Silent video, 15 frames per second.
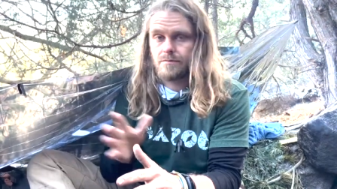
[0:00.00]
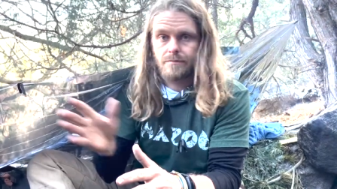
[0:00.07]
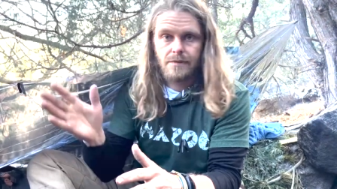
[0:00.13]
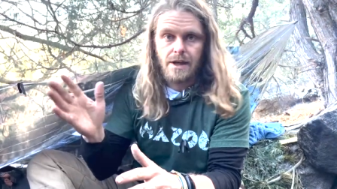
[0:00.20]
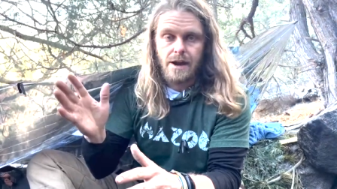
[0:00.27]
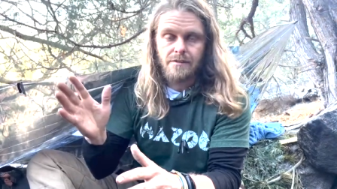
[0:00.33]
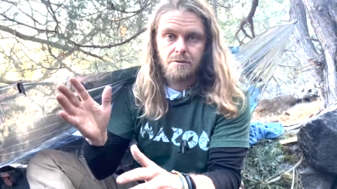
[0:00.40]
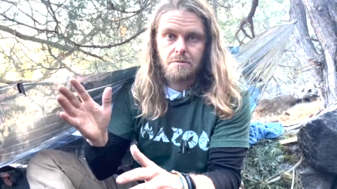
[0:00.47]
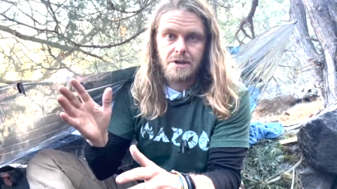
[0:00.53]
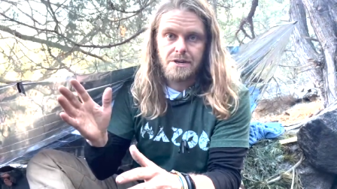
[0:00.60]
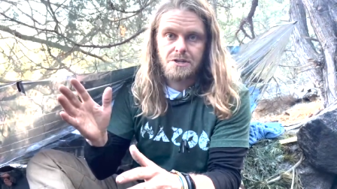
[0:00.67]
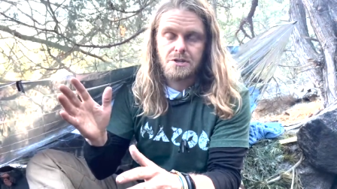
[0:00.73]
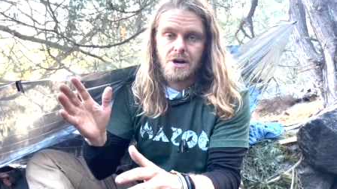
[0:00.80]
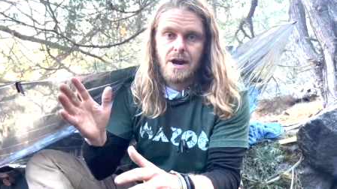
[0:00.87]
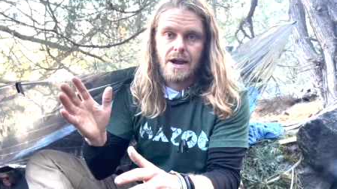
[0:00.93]
got off the beaten
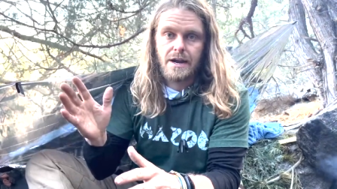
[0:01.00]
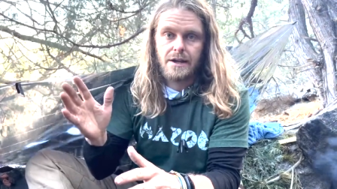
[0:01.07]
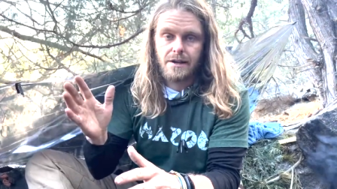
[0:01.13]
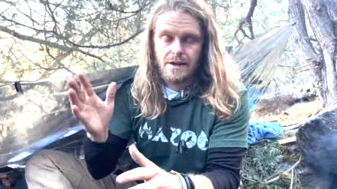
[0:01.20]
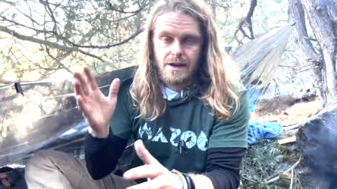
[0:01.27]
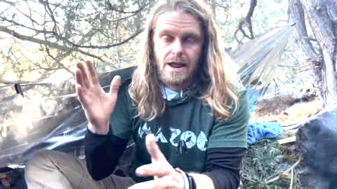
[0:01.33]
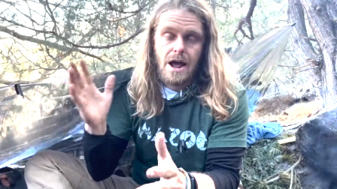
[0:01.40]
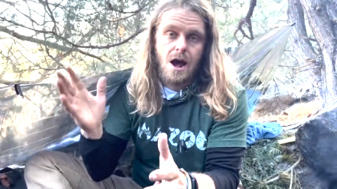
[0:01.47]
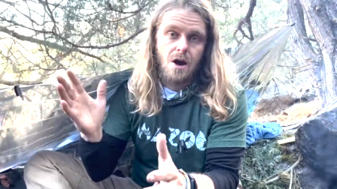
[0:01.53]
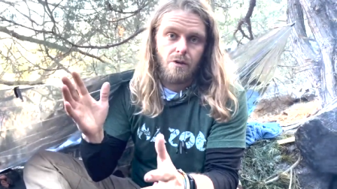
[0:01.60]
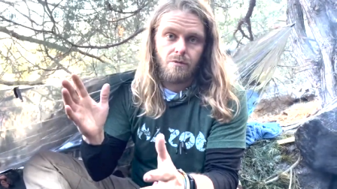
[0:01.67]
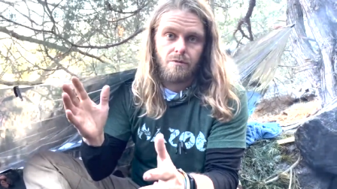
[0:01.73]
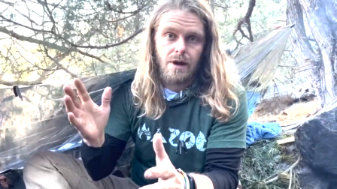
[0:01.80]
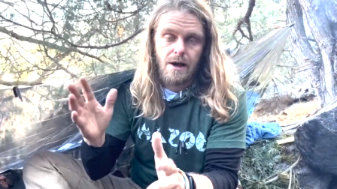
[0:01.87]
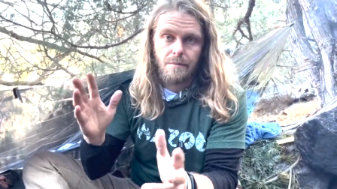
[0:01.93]
track, and now
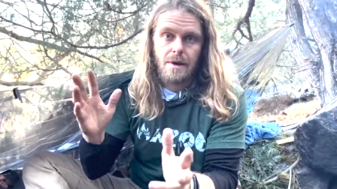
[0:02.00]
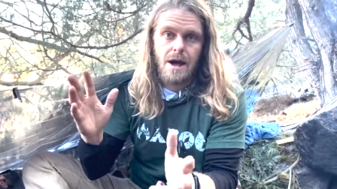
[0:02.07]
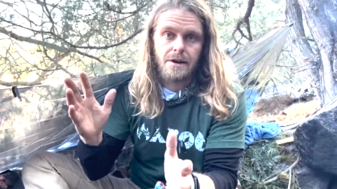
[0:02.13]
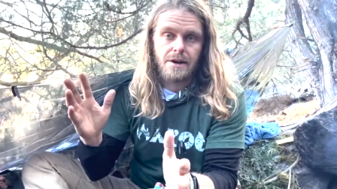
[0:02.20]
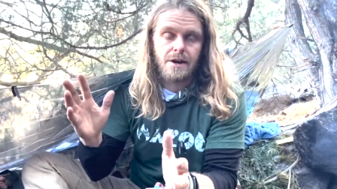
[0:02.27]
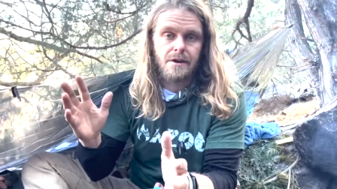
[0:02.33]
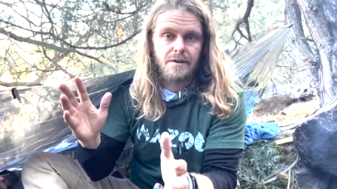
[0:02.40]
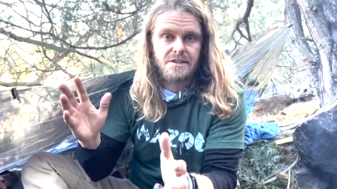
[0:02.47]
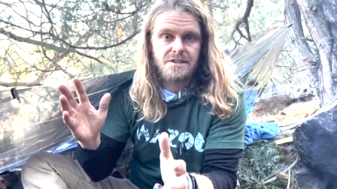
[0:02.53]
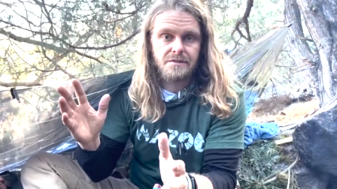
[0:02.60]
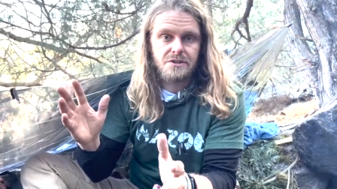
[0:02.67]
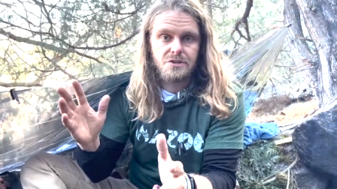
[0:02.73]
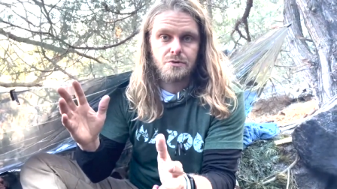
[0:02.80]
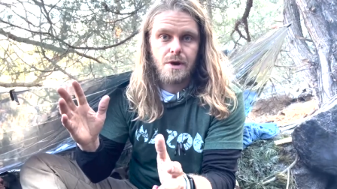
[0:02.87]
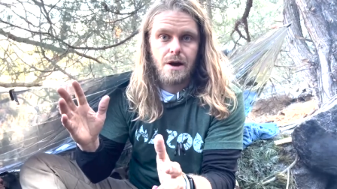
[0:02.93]
I'm out here in the
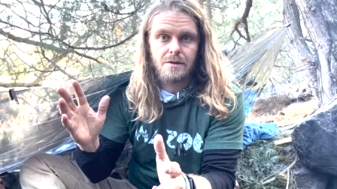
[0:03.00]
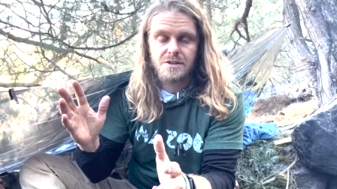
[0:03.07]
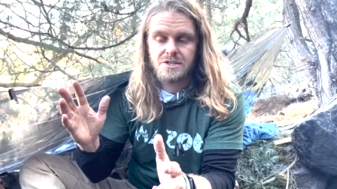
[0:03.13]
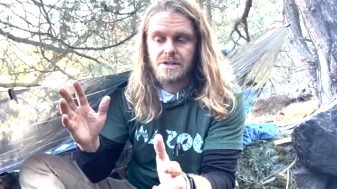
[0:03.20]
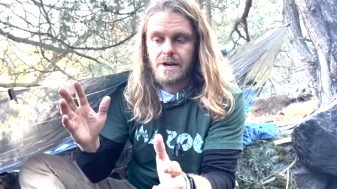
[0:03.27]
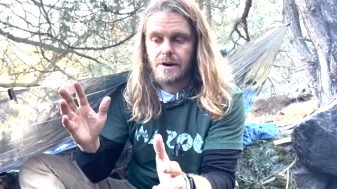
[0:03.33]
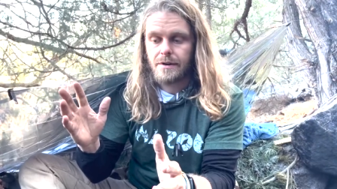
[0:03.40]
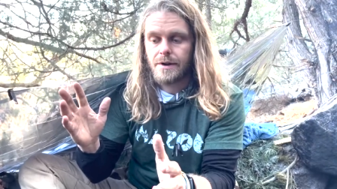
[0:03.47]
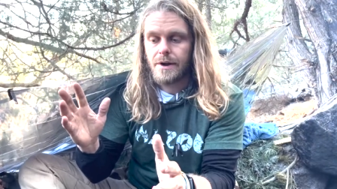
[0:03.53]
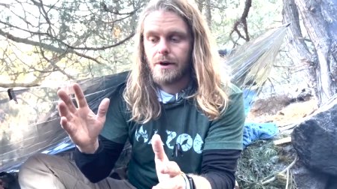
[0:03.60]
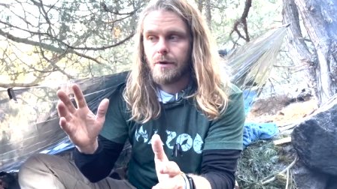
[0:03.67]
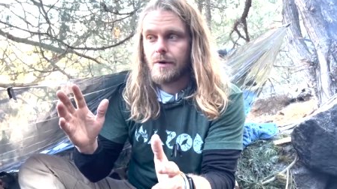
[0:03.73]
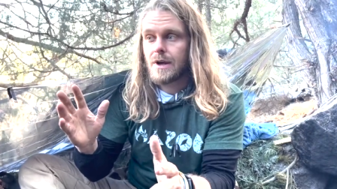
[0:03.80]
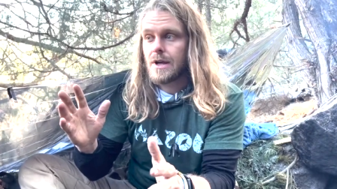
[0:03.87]
72 hour scenario.